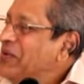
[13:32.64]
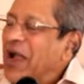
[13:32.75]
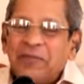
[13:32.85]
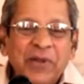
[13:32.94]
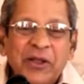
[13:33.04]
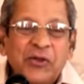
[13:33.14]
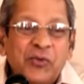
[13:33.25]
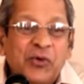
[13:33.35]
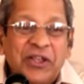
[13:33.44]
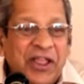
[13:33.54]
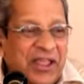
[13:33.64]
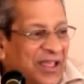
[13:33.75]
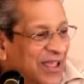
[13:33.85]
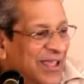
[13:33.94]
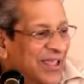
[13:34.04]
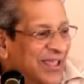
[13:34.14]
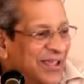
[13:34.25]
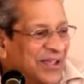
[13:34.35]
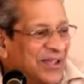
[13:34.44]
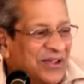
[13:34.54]
We had been to Ooty,
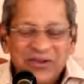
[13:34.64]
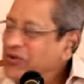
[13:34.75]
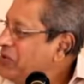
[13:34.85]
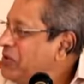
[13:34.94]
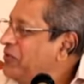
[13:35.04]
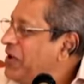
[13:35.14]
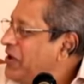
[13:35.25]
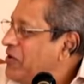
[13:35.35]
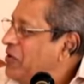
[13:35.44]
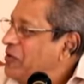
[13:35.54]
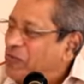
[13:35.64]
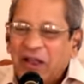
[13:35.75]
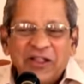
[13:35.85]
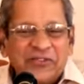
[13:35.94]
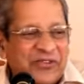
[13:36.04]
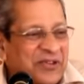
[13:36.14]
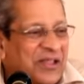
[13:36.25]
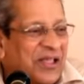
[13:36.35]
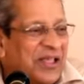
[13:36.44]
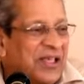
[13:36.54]
a very cold place.
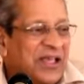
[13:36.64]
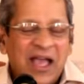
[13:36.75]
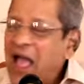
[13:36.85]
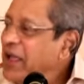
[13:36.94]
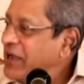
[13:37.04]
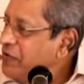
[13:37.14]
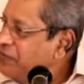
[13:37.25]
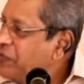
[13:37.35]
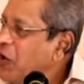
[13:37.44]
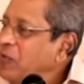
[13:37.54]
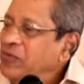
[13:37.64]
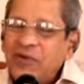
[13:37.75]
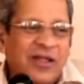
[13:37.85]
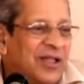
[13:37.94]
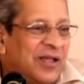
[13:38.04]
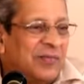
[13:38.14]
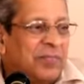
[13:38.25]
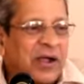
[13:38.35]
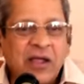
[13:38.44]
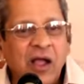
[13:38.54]
I come from
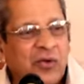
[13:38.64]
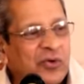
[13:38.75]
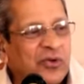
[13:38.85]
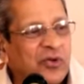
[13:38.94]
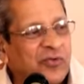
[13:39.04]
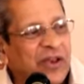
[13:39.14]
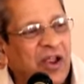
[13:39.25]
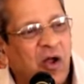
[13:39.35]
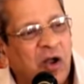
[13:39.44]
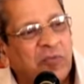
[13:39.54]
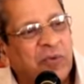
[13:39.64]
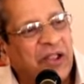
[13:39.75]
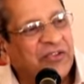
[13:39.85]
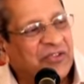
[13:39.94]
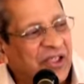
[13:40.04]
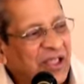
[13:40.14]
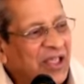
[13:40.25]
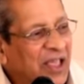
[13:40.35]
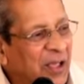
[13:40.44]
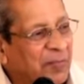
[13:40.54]
Pakka Guntur, very hot place,
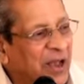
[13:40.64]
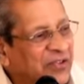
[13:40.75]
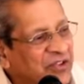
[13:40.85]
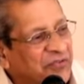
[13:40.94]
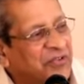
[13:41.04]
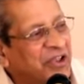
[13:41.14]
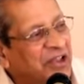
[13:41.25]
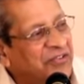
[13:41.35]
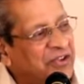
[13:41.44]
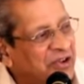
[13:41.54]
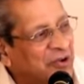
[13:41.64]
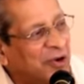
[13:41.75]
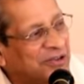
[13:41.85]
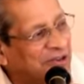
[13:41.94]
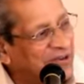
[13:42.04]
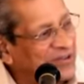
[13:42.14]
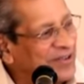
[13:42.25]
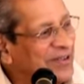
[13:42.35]
a place of chilies and cotton.